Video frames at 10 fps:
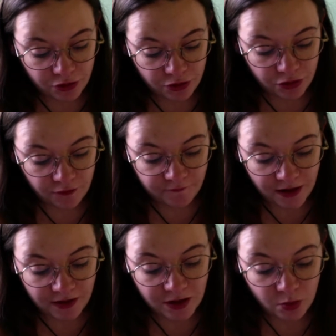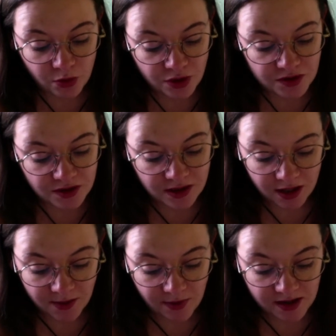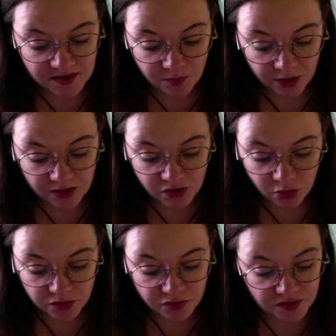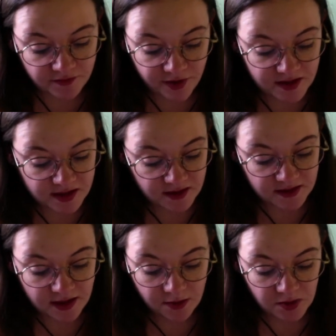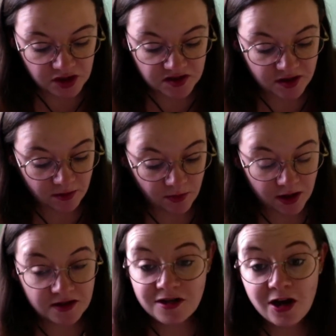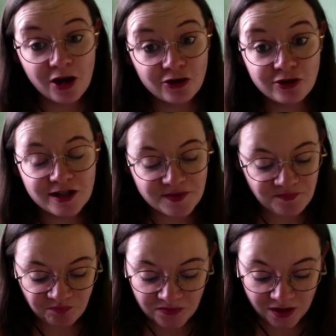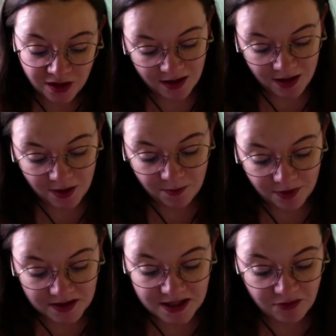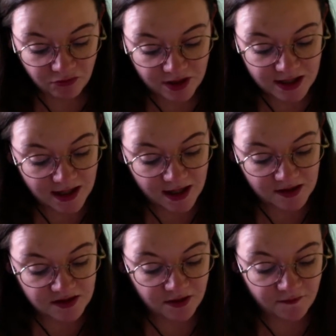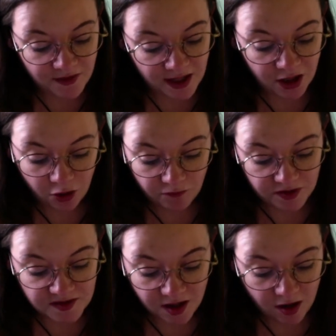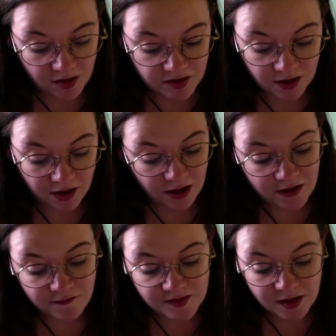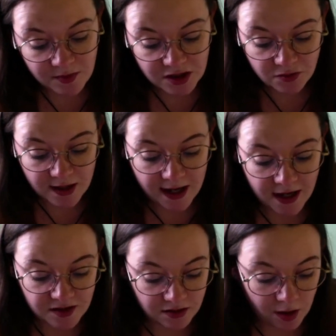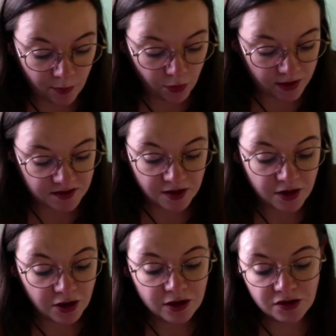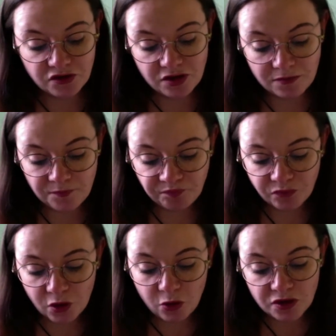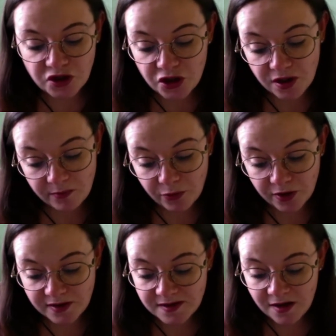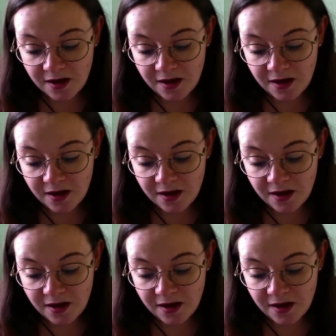The very word climax brings all sorts of ideas and images to the mind. Agreed. But it really is the feeling of this card. Life is coming to a head, a point, a conclusion or a turning point,